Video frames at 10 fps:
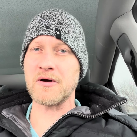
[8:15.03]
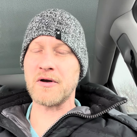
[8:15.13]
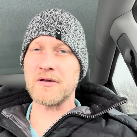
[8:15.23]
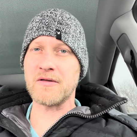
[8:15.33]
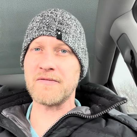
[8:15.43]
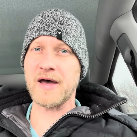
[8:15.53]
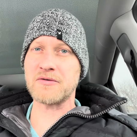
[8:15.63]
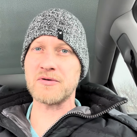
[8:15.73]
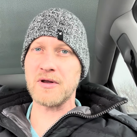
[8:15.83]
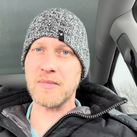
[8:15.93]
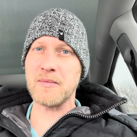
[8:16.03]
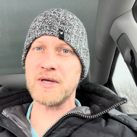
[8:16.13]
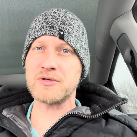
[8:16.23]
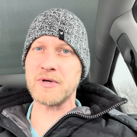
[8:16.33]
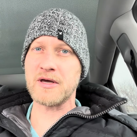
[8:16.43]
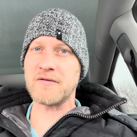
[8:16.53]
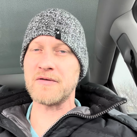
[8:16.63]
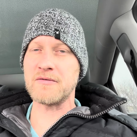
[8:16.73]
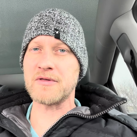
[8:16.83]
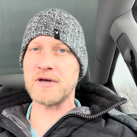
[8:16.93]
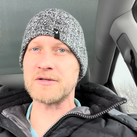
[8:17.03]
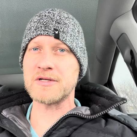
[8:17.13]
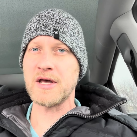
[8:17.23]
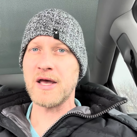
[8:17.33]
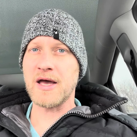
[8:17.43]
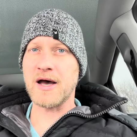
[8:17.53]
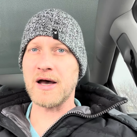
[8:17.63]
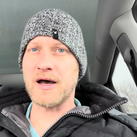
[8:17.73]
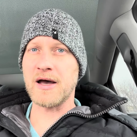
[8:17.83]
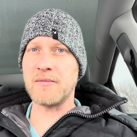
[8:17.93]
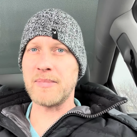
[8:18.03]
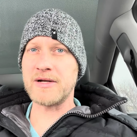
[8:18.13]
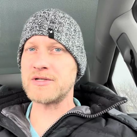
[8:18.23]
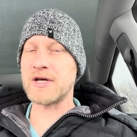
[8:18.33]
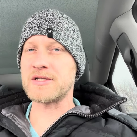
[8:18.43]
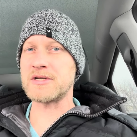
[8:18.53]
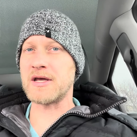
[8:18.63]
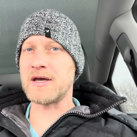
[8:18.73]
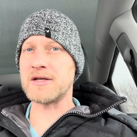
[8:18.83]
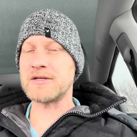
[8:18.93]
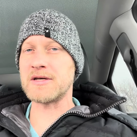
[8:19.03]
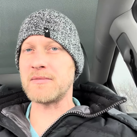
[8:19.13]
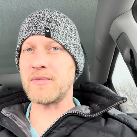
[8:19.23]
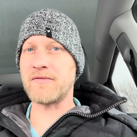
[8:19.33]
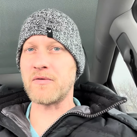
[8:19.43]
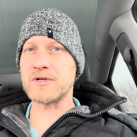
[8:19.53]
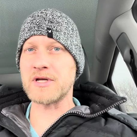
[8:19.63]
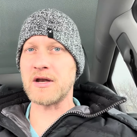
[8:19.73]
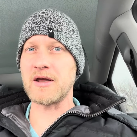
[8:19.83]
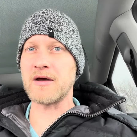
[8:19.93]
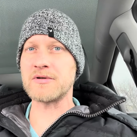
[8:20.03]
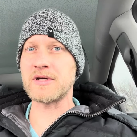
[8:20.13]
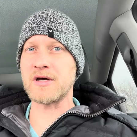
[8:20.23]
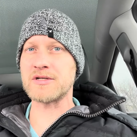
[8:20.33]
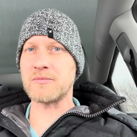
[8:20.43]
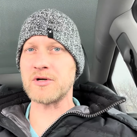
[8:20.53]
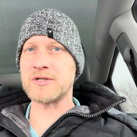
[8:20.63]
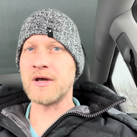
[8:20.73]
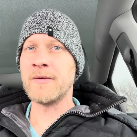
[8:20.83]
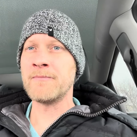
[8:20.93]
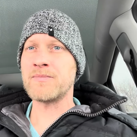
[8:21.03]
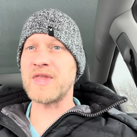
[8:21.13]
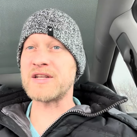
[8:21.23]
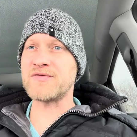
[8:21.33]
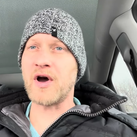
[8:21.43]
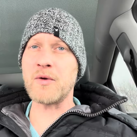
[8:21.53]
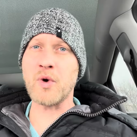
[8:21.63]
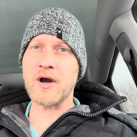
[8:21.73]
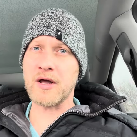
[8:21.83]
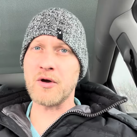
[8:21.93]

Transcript: on it in the factory and maybe tweaking a few things and bench testing it before sending it out to customers. That's fine. Why did I